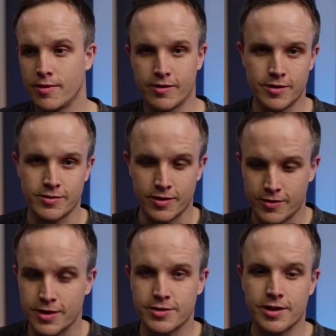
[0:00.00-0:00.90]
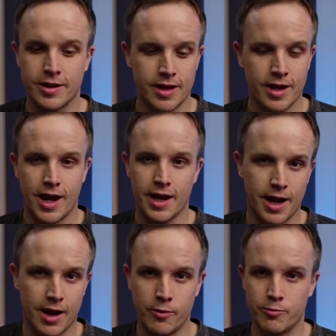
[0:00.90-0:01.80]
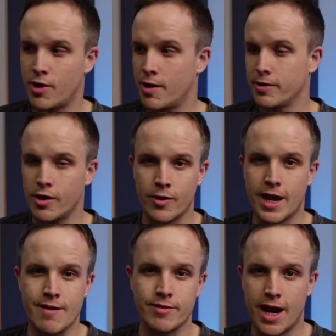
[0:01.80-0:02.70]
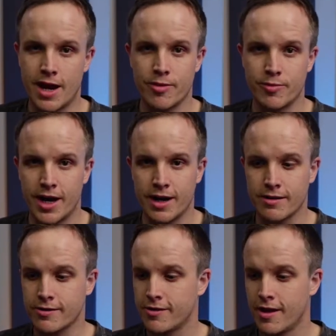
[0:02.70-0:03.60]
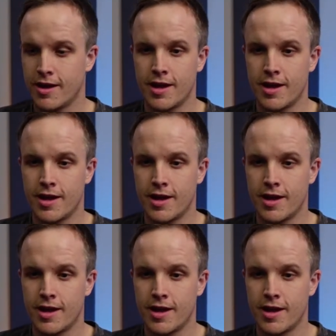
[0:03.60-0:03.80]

etc., etc. I would probably already have it out of the box,